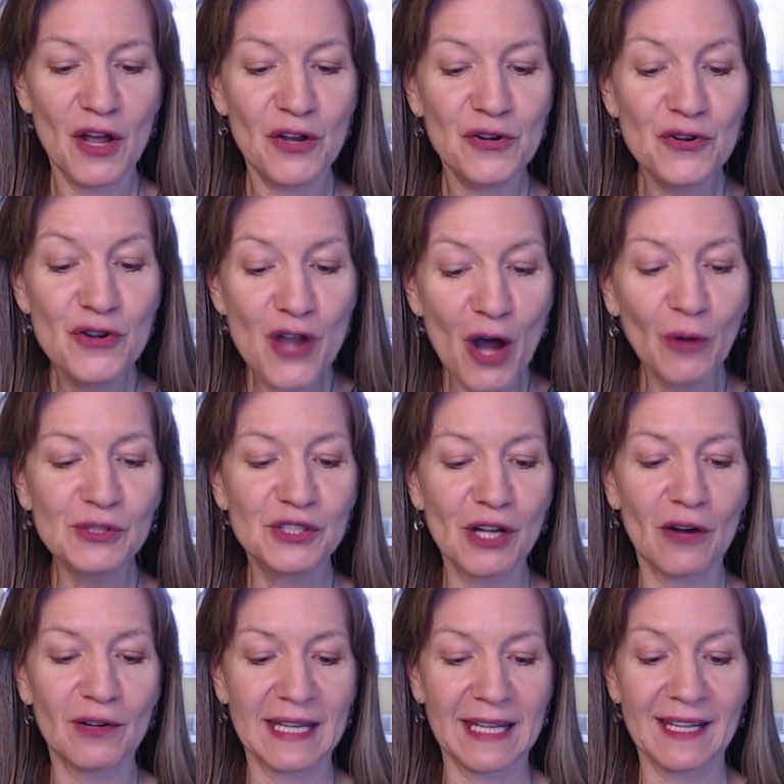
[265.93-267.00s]
No
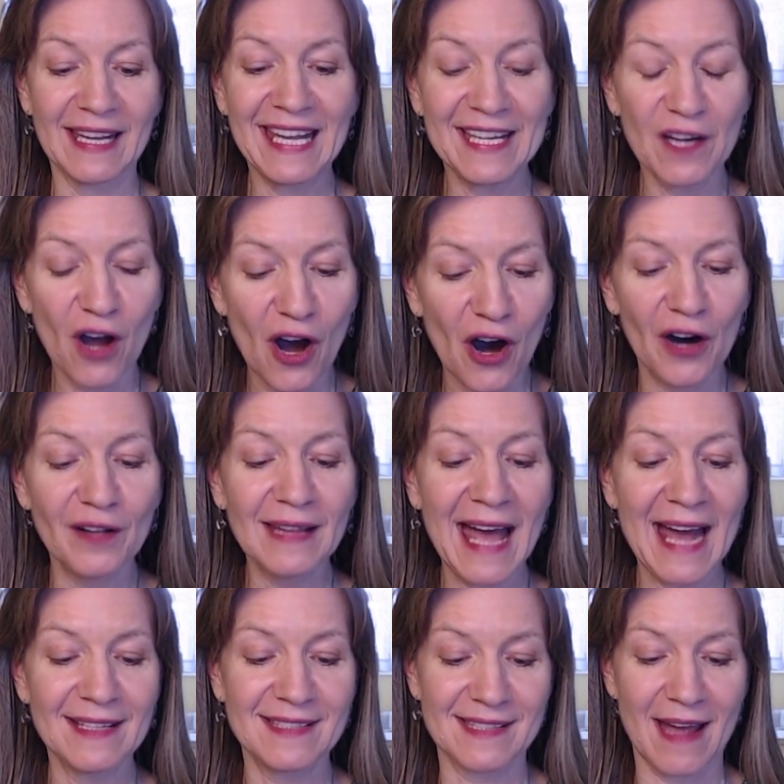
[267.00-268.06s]
joking, it all
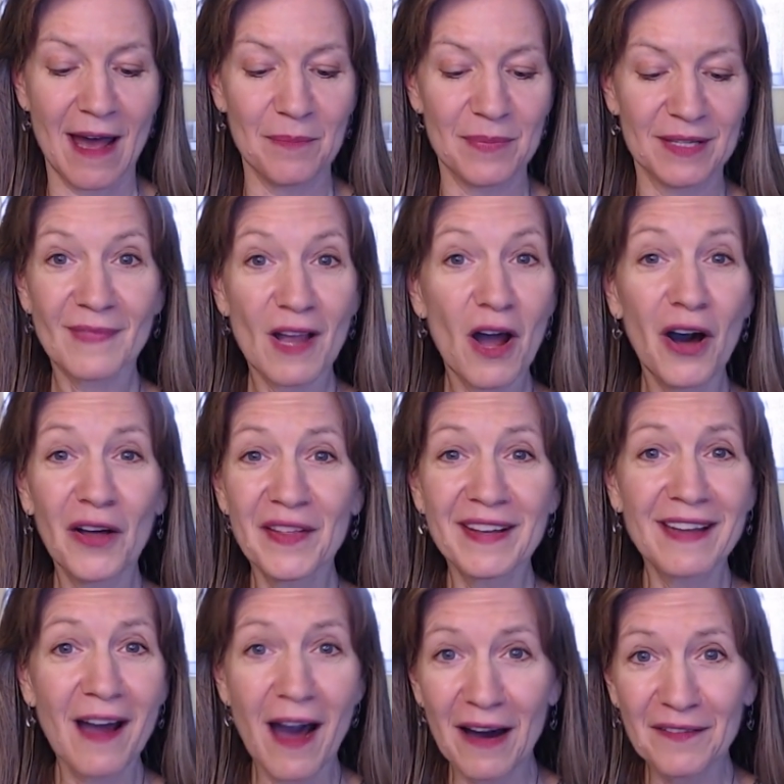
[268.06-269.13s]
adds up. All the
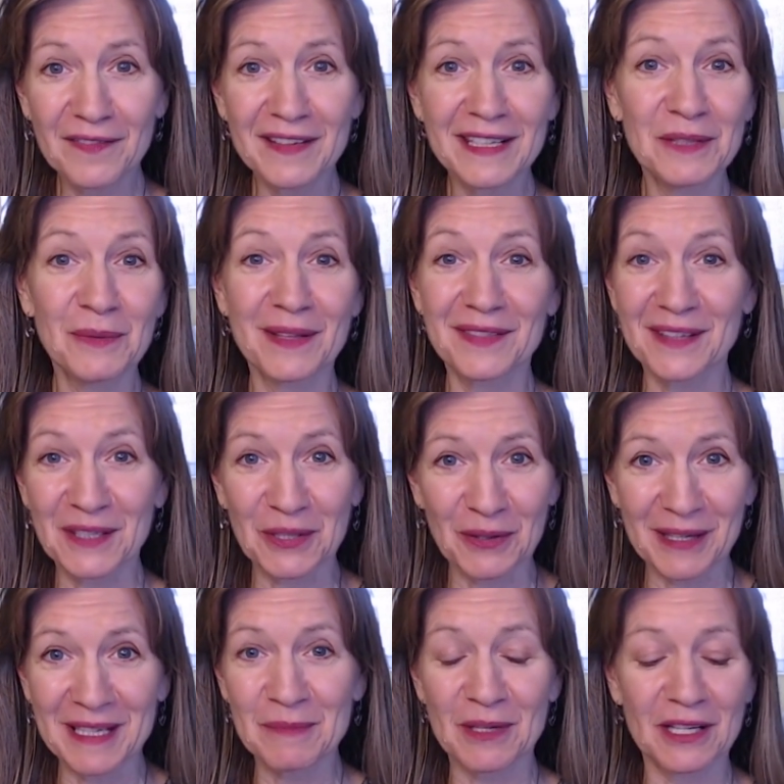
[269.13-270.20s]
coffee with the
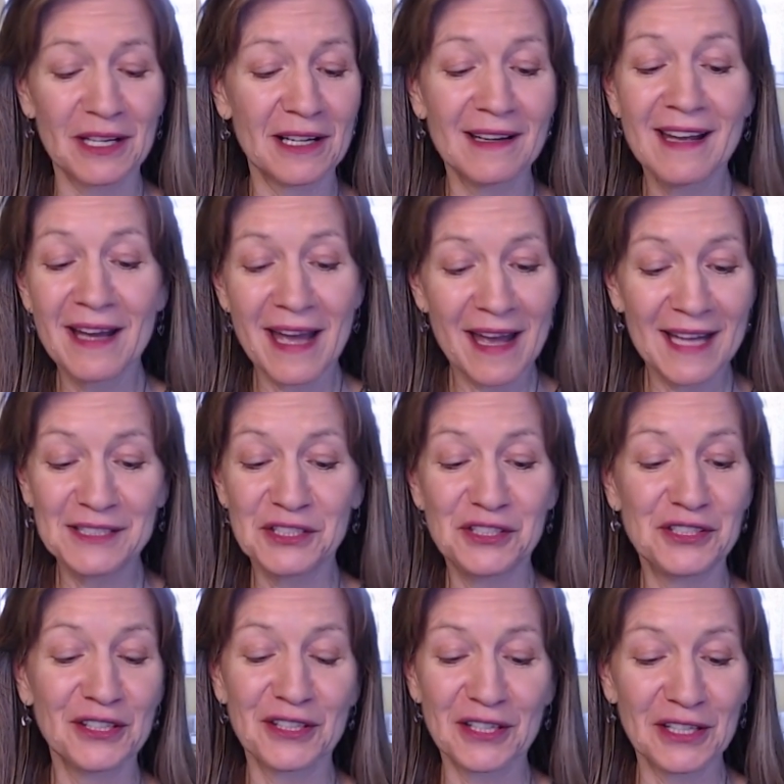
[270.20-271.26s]
creamer and
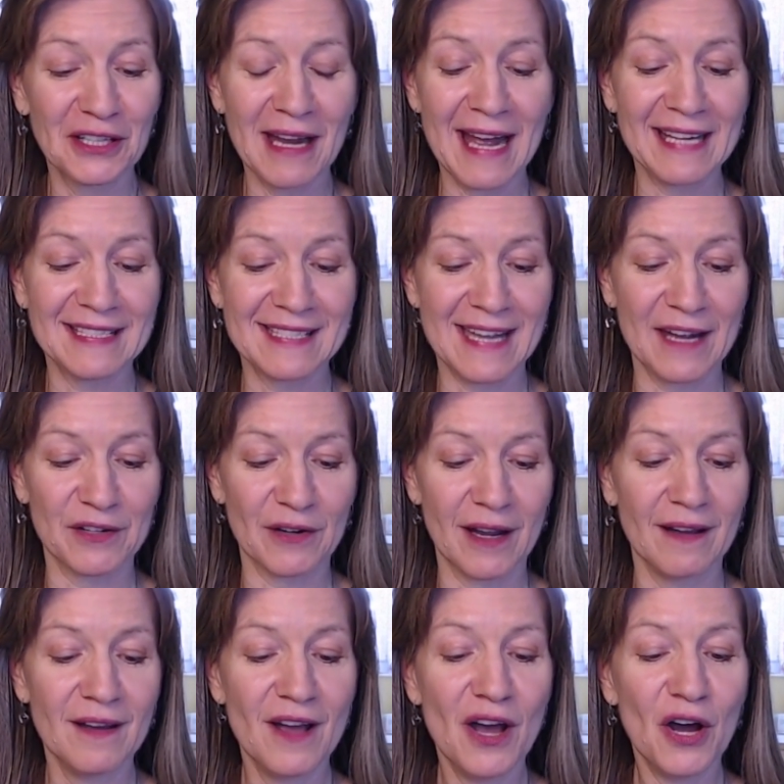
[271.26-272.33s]
sugar, etc.
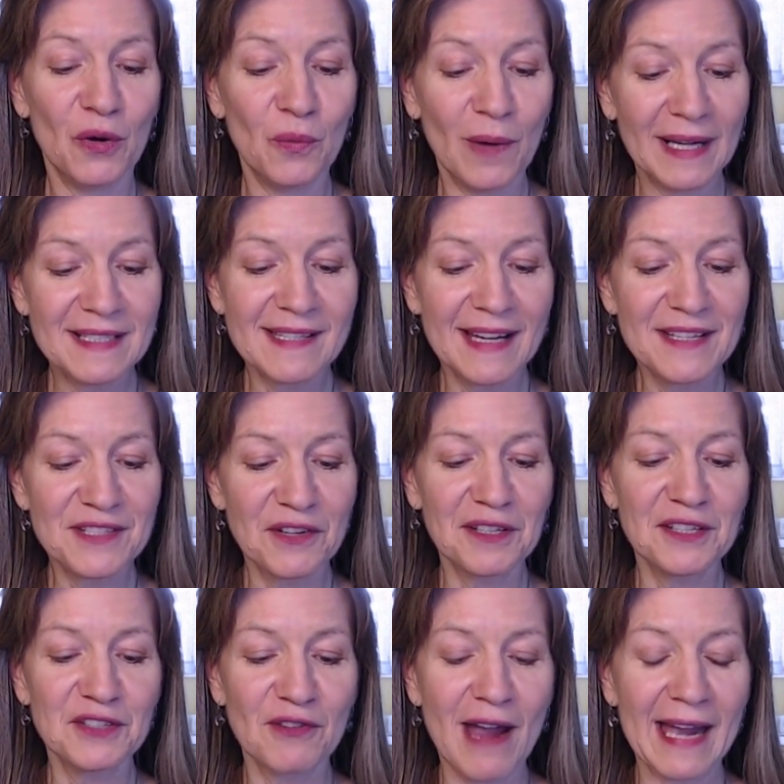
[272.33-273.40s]
Once I started
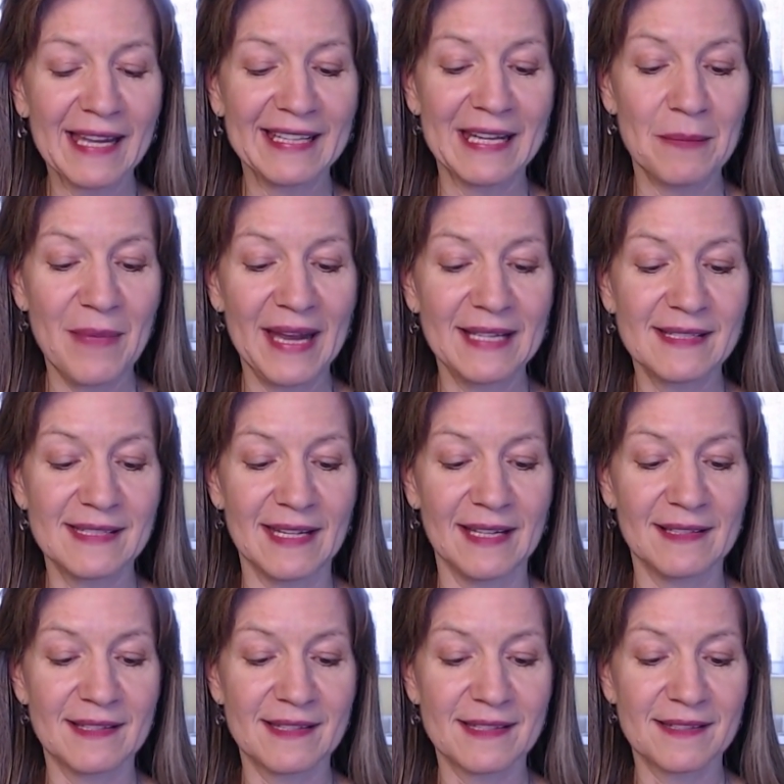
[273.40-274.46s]
tracking, it made
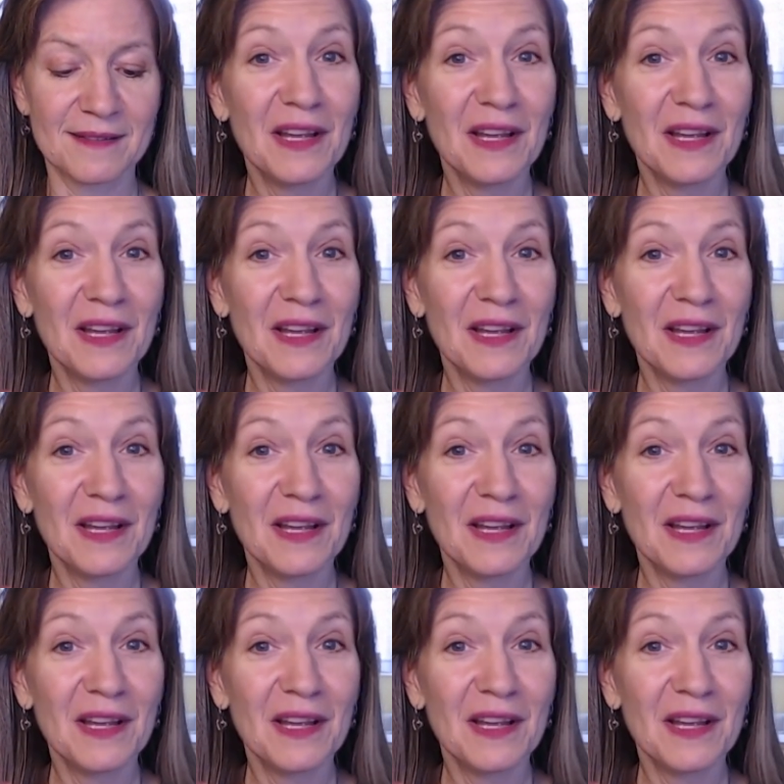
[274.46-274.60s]
sense.